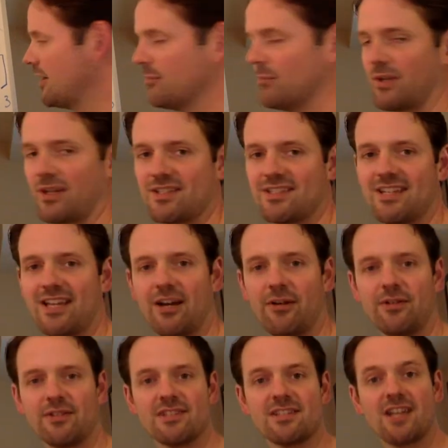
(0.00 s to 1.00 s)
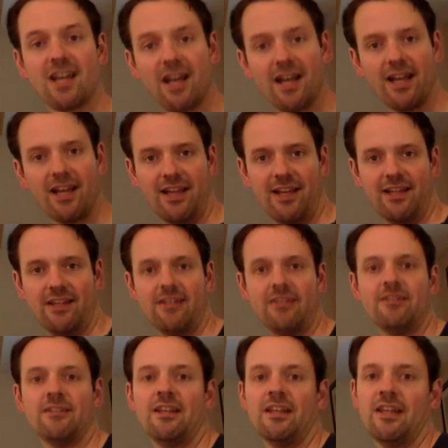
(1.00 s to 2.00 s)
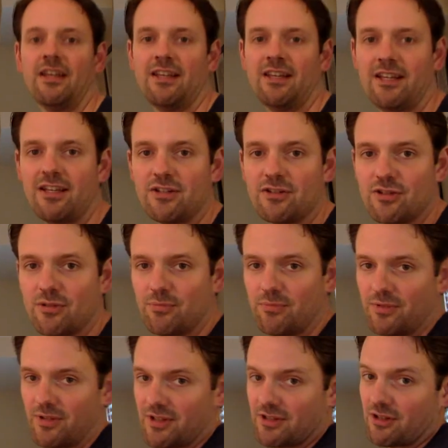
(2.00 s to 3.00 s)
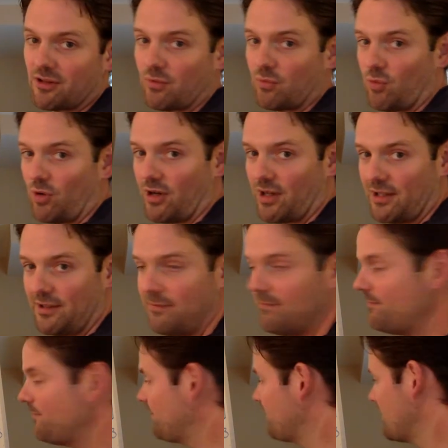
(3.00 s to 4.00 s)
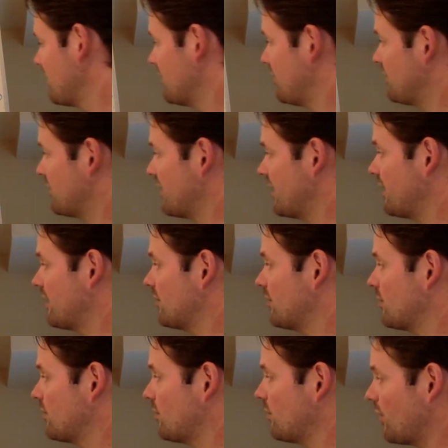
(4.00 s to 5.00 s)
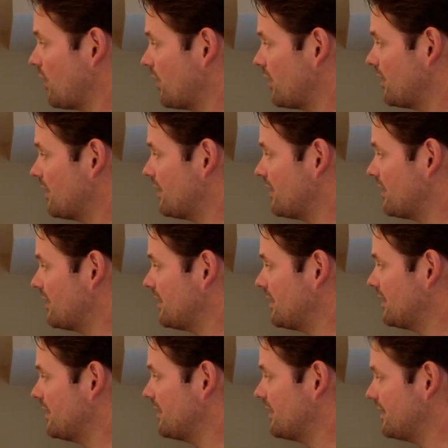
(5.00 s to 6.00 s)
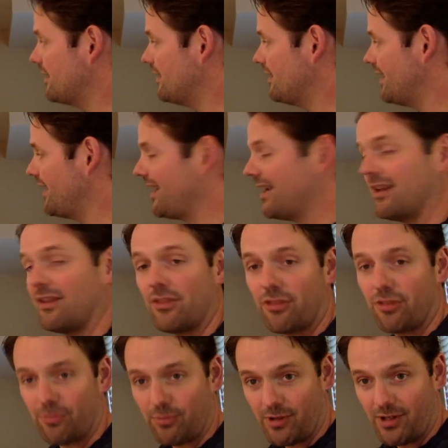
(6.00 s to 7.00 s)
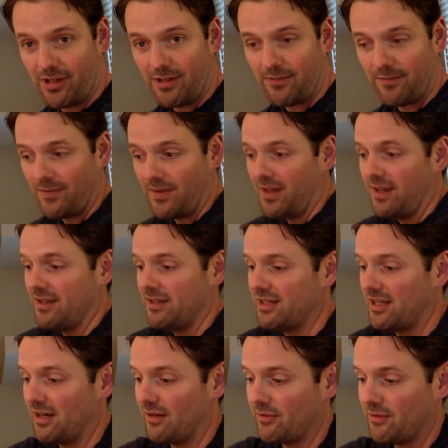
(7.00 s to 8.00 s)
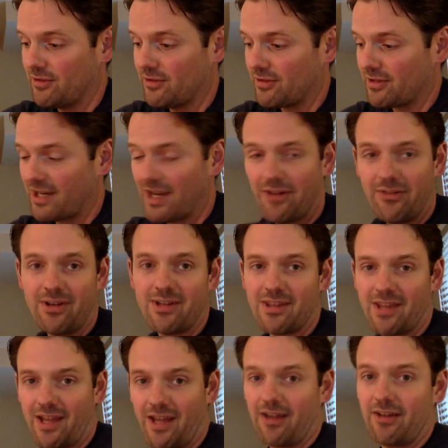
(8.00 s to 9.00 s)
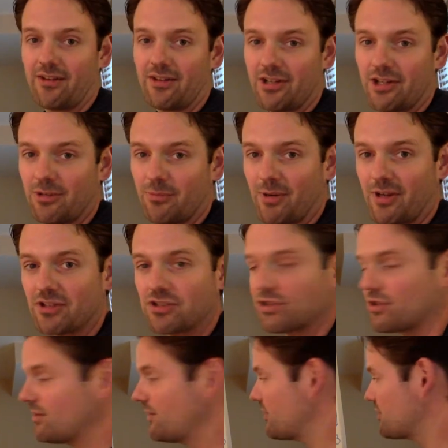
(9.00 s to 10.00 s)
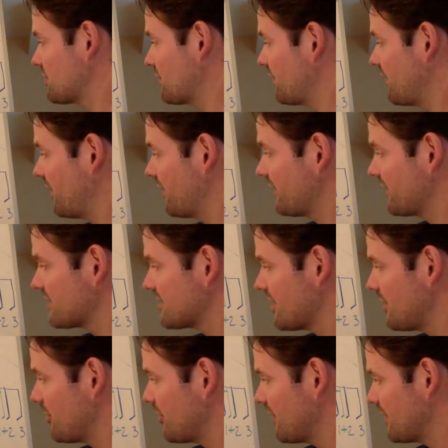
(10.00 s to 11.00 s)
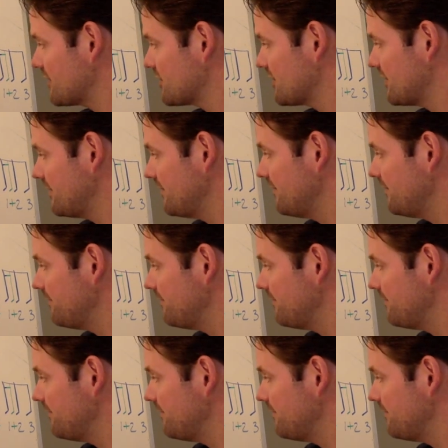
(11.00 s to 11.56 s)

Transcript: because now it's tied into the 1. You get 1 and 3. Now when you're counting that, you need to make sure that you're feeling the subdivision.